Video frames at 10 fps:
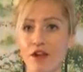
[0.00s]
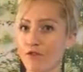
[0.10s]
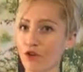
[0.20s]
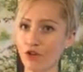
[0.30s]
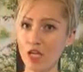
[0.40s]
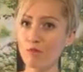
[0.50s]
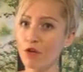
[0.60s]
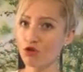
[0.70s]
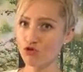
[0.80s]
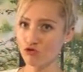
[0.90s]
say that if you're
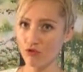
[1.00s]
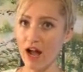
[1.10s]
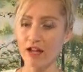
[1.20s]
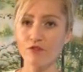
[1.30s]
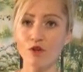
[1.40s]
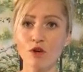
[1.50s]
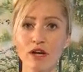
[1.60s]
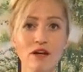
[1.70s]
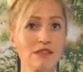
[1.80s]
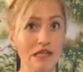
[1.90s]
keeping track of your
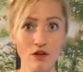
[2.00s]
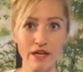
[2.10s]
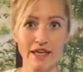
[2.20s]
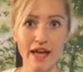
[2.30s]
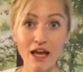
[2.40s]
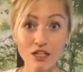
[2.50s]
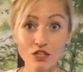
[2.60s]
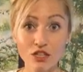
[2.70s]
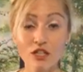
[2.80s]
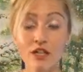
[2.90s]
workouts, like on a
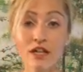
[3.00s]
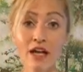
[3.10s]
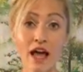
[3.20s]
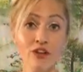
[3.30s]
calendar,